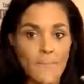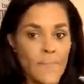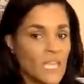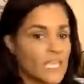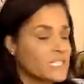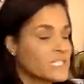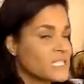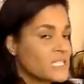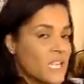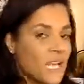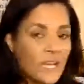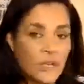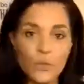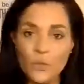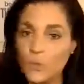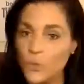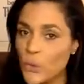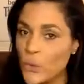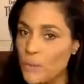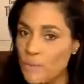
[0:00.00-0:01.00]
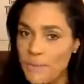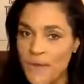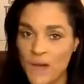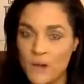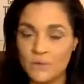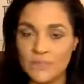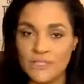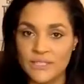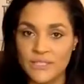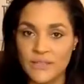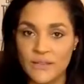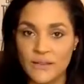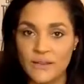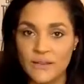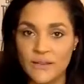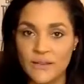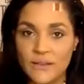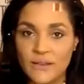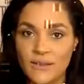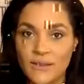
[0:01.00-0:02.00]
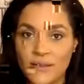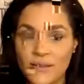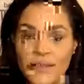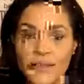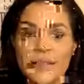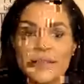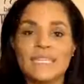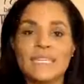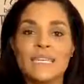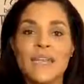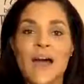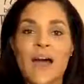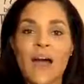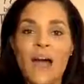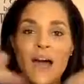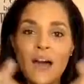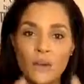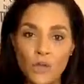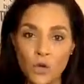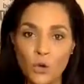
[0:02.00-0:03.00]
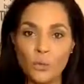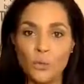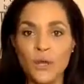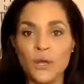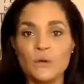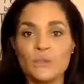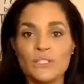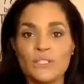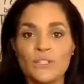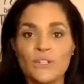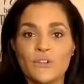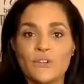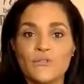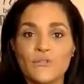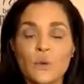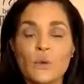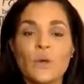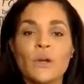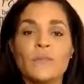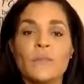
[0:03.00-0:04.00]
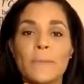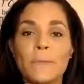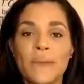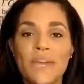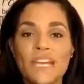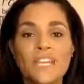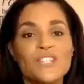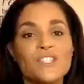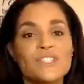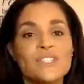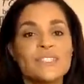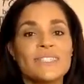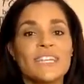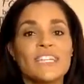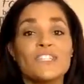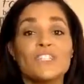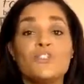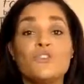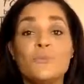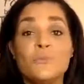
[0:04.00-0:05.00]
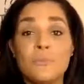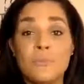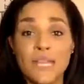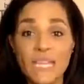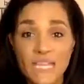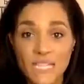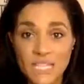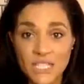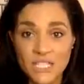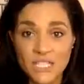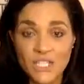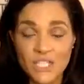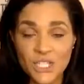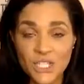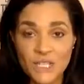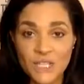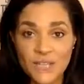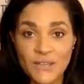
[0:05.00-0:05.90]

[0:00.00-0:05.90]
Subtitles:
It's not a group poster. It's an auto poster for the pages that you manage